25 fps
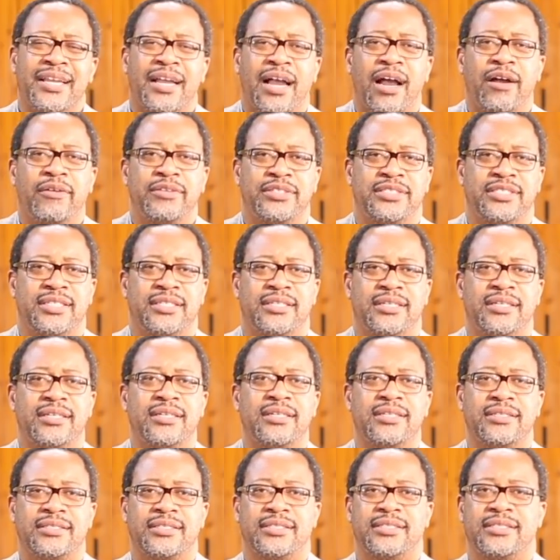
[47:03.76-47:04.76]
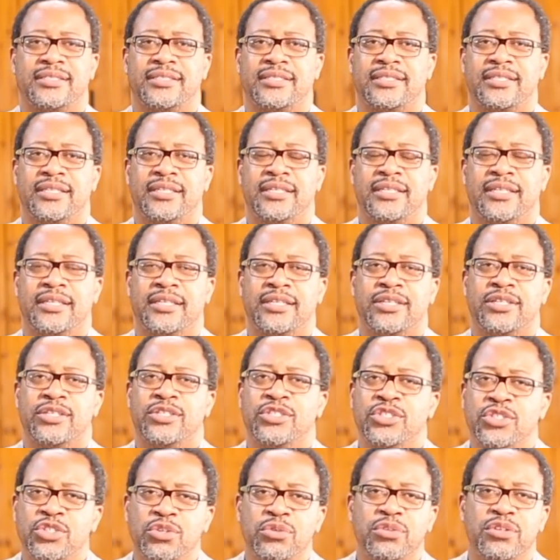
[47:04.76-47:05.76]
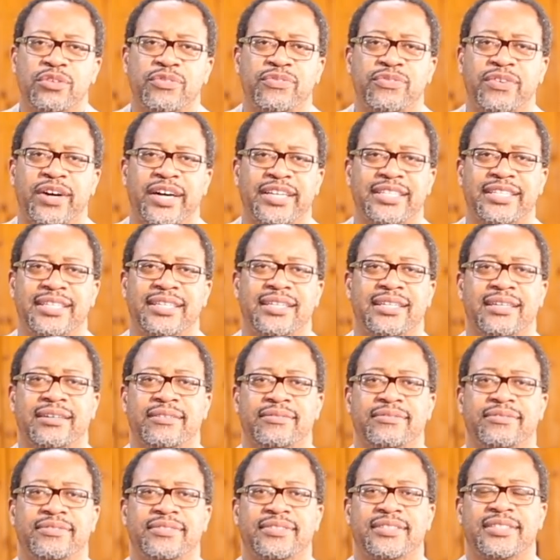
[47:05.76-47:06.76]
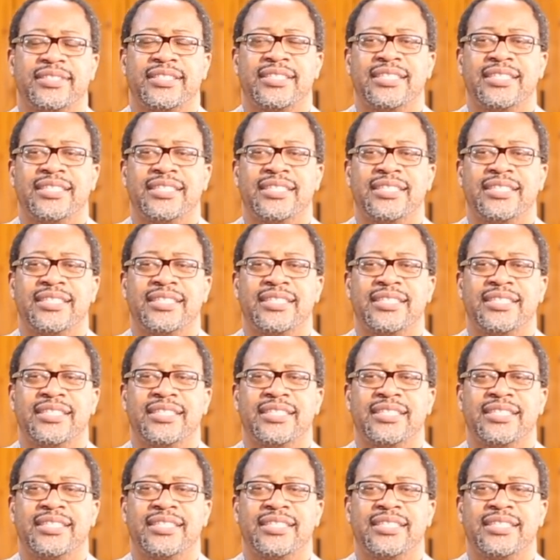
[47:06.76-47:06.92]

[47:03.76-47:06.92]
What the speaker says: encouraged at heart, unified in love,